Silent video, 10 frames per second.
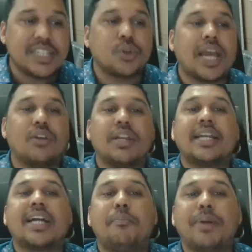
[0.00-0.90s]
to calculate
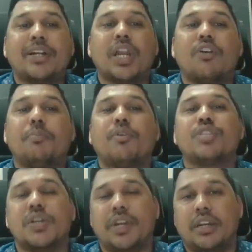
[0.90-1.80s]
compared to 11 power
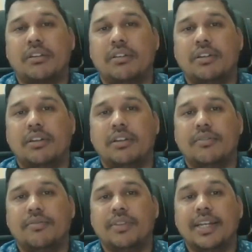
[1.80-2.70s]
7.
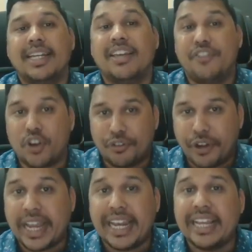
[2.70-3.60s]
If you are
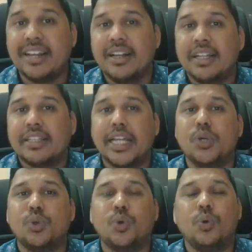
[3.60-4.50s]
failing, then you
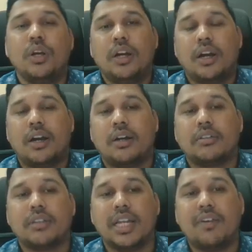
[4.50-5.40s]
do
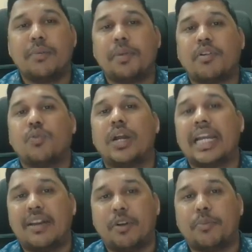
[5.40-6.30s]
11 power 1,
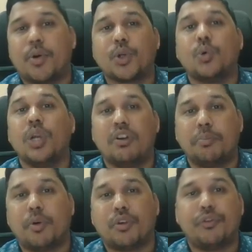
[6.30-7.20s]
11 power 2, 11
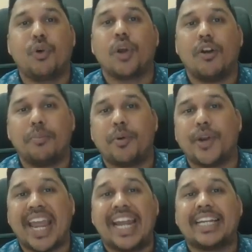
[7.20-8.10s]
power 4, 11 power
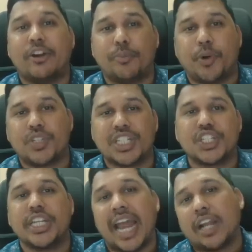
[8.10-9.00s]
8, 11 power
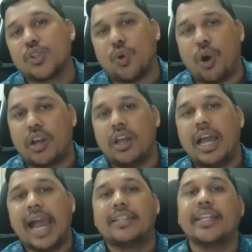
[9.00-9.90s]
16 and so on,
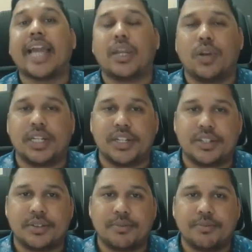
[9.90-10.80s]
and then calculate it.
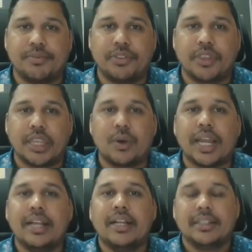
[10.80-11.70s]
Okay,
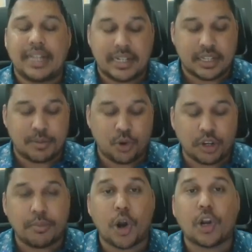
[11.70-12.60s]
that is about
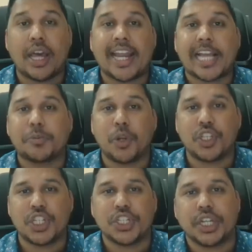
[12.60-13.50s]
modular
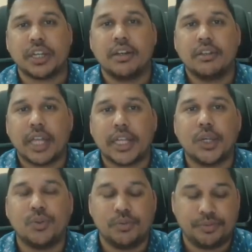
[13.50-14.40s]
exponentiation. Thank you.